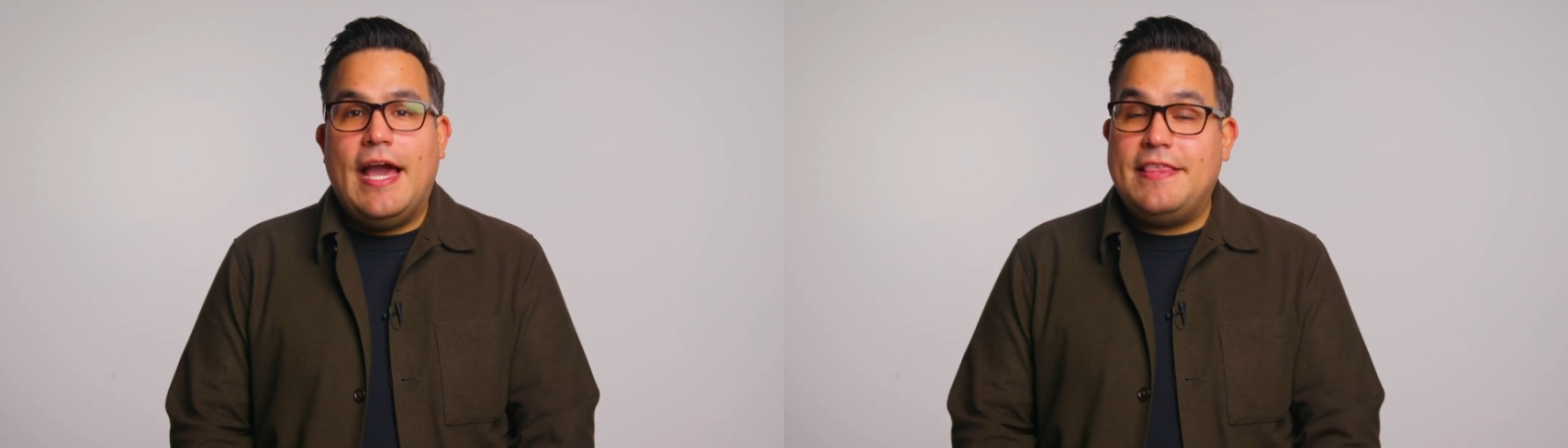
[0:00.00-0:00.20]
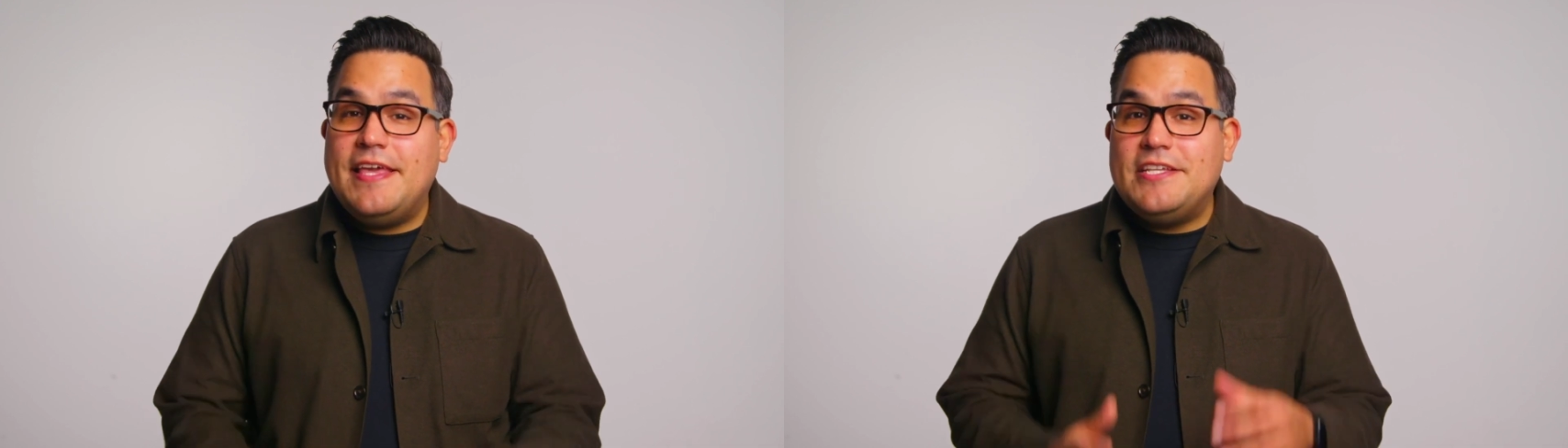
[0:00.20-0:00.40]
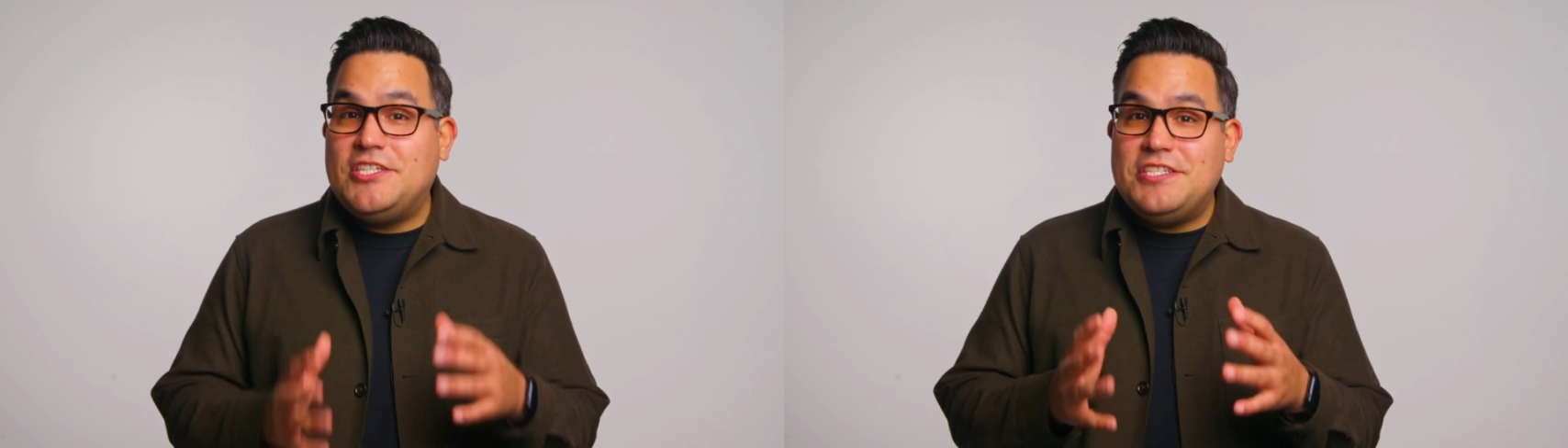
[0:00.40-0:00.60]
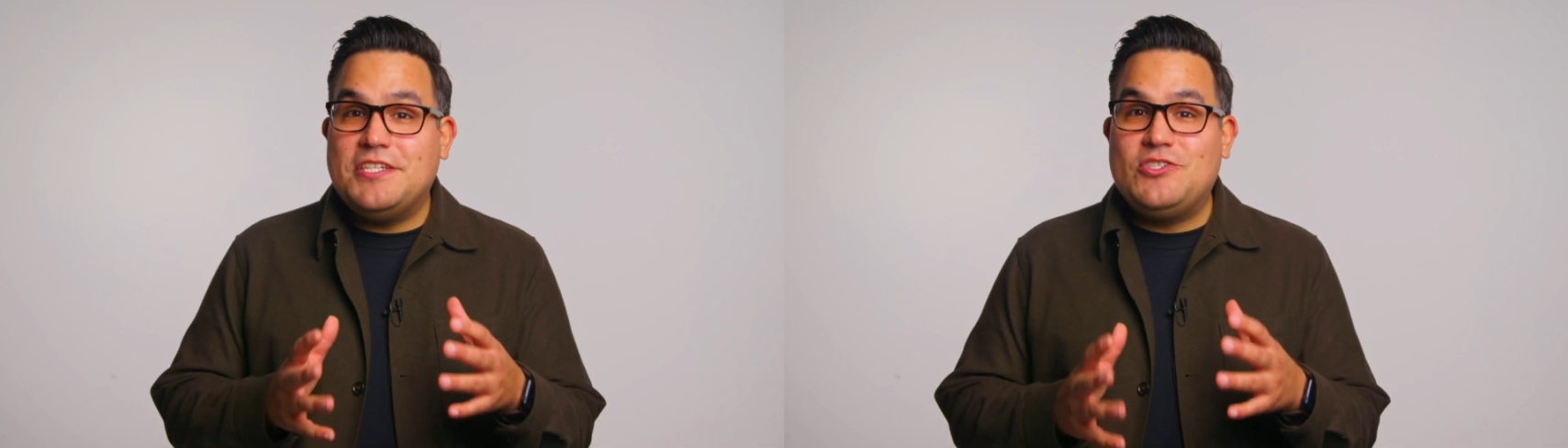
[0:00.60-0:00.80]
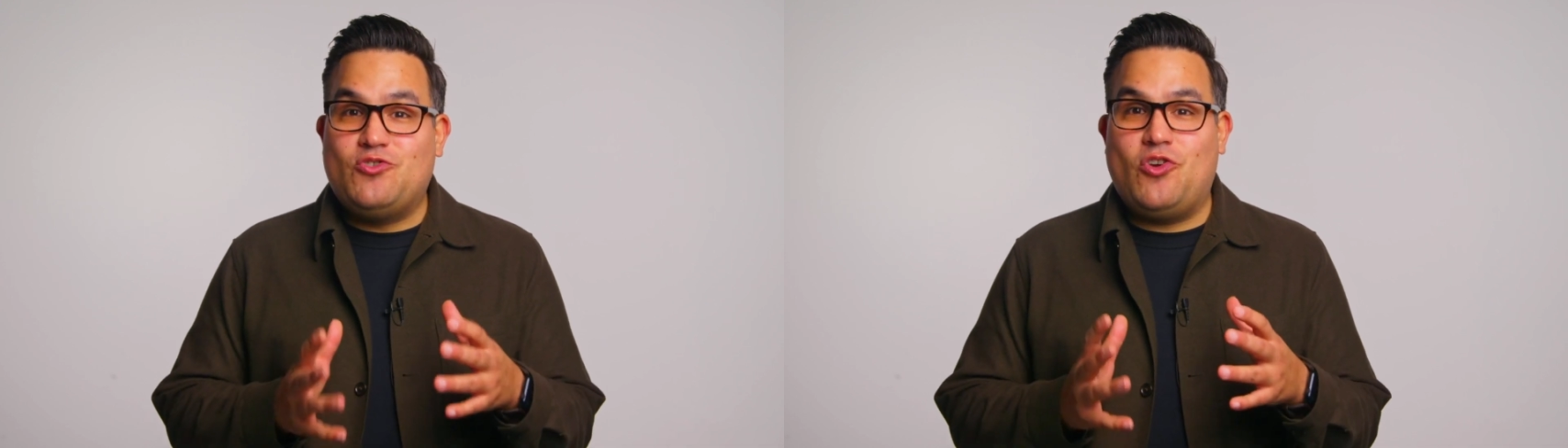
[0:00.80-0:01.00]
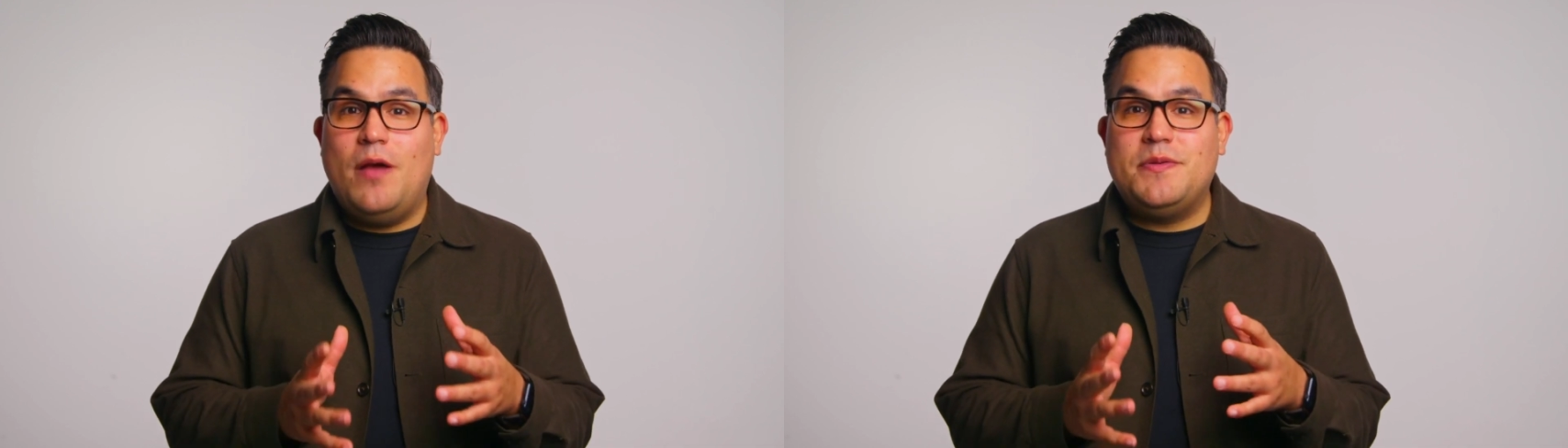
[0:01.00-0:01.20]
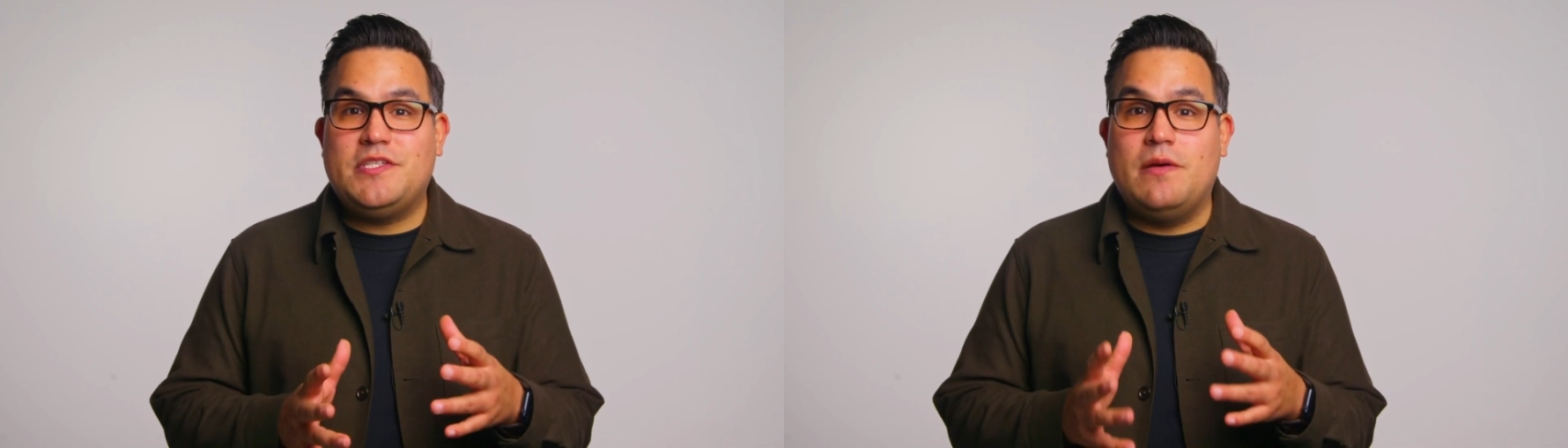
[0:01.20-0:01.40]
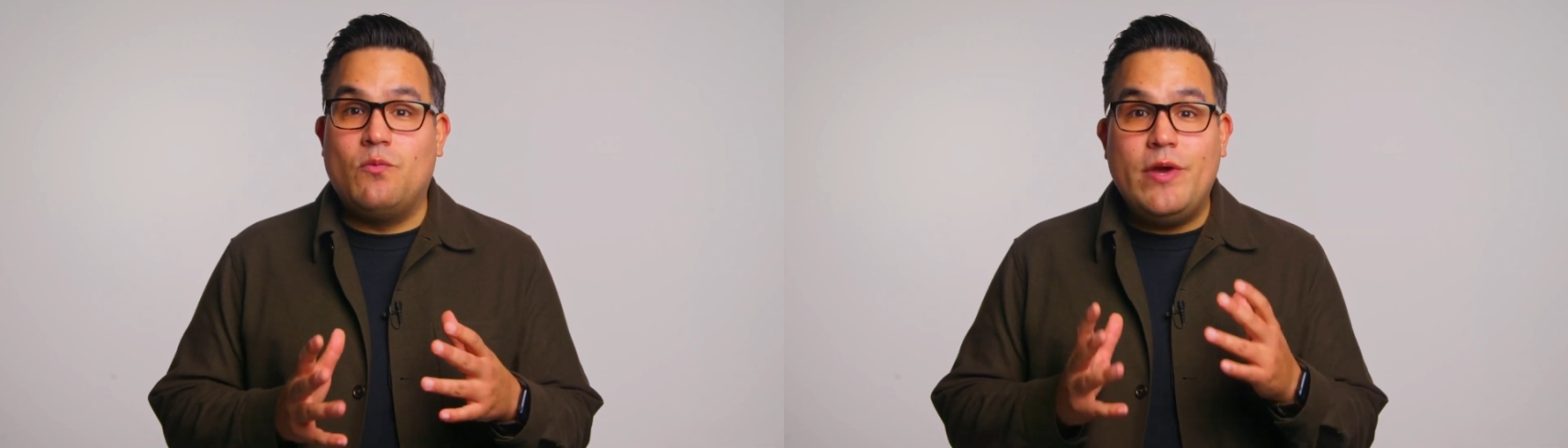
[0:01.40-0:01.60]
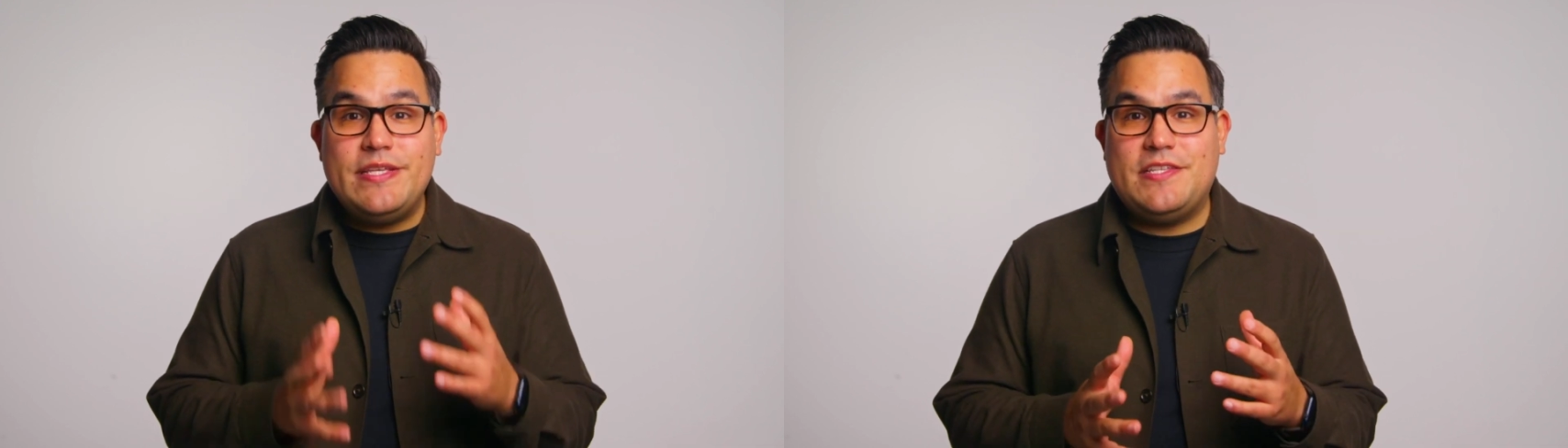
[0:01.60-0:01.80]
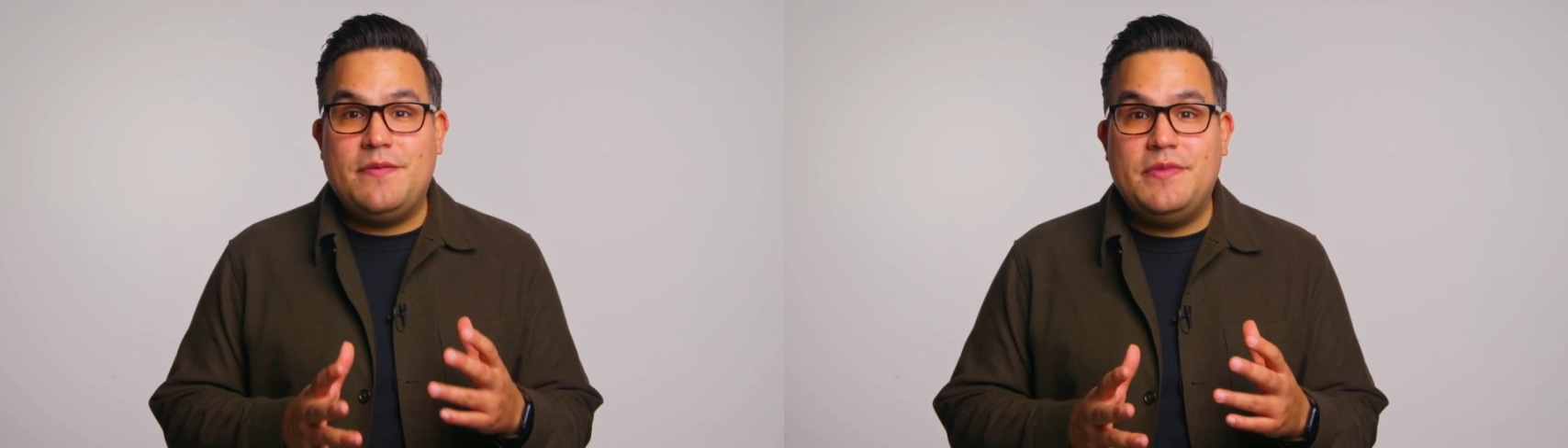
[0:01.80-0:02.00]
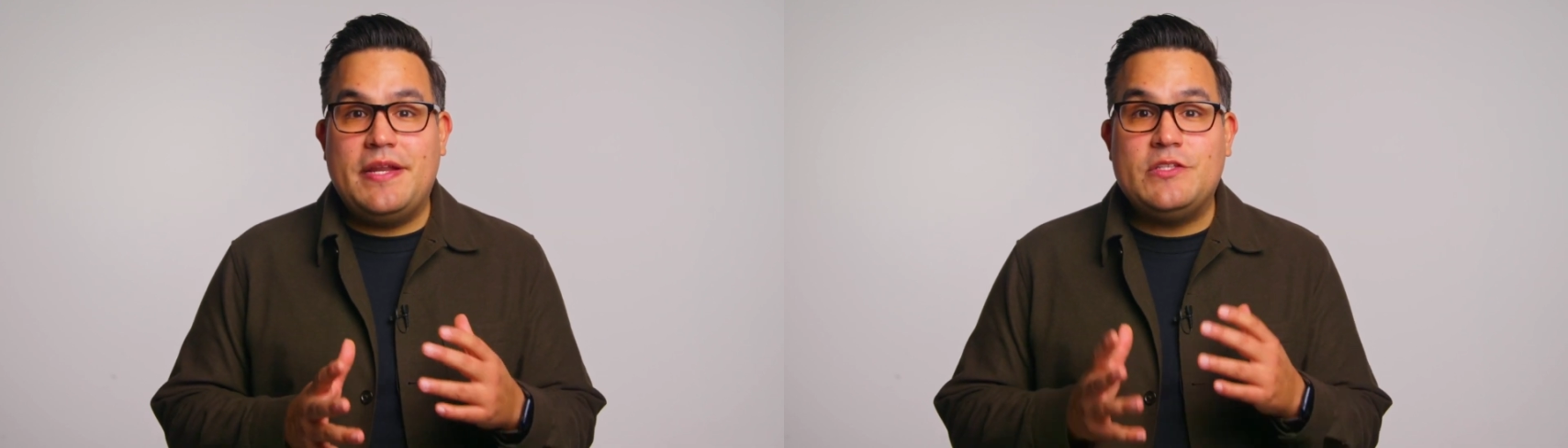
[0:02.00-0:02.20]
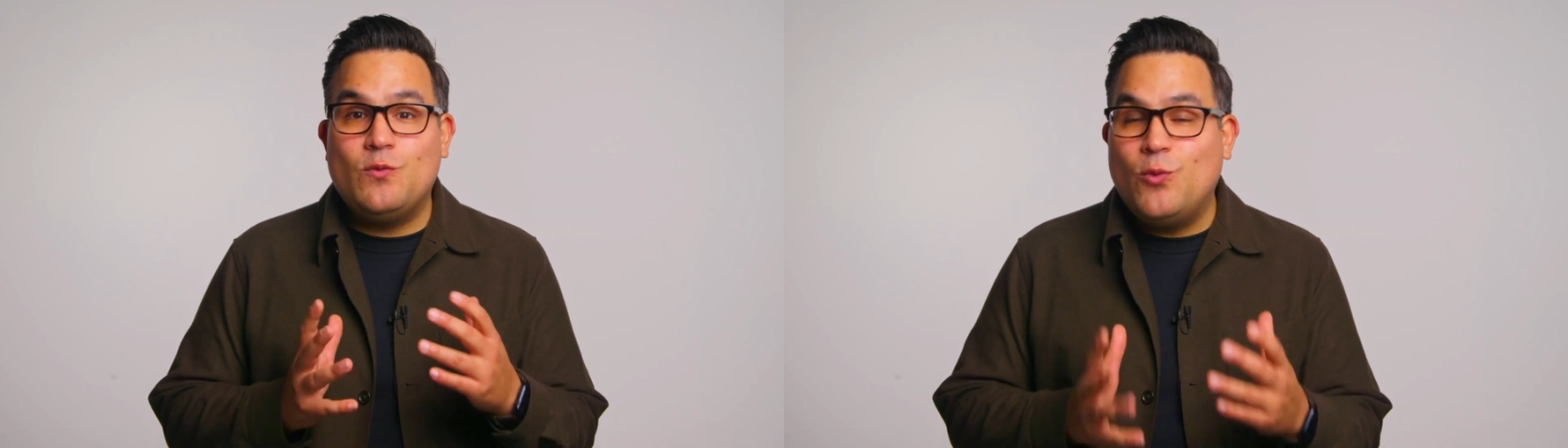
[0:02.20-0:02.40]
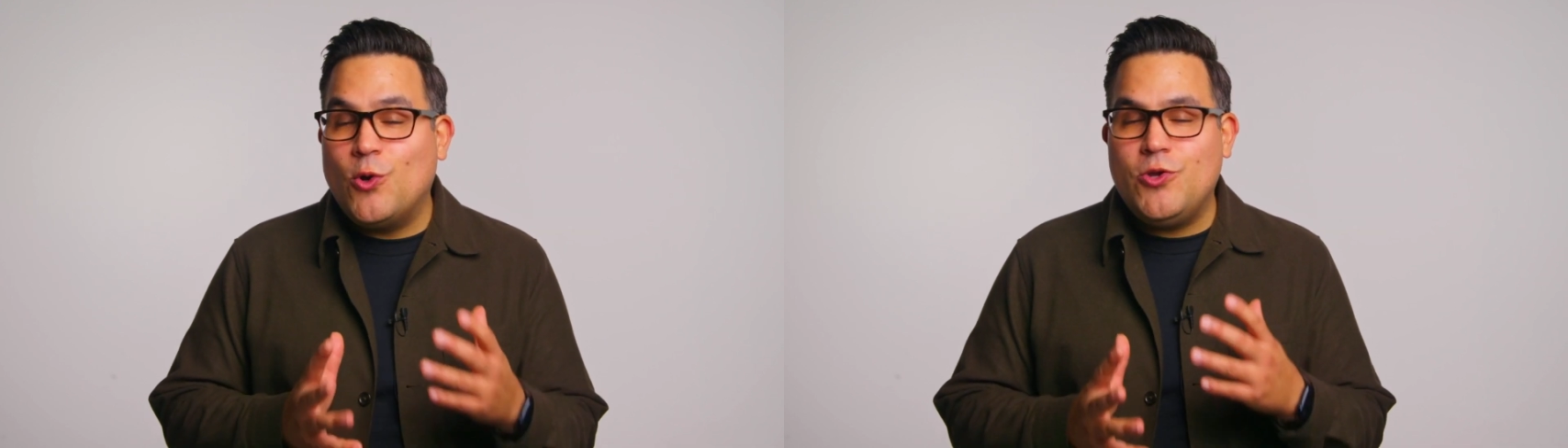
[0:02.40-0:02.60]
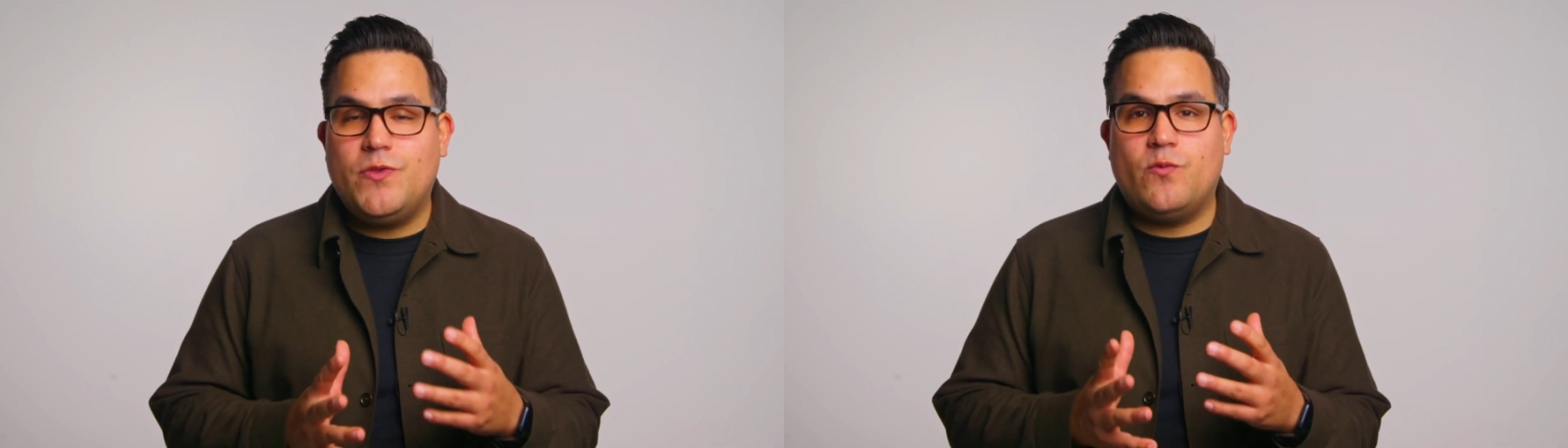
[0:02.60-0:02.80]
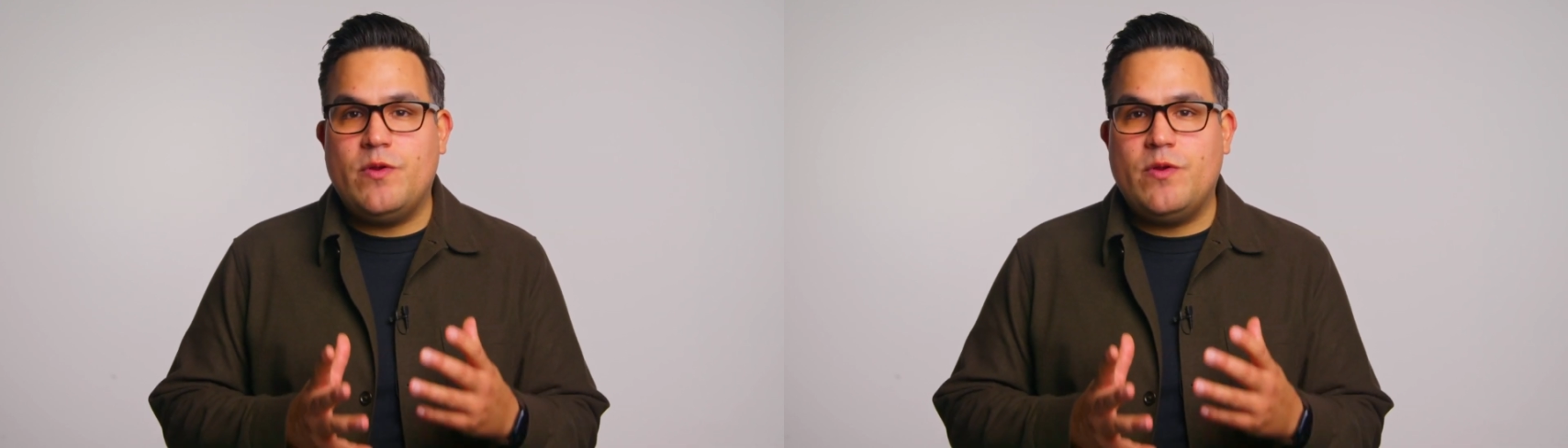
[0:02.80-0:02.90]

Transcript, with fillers: I think Jesus drops some wisdom that is worth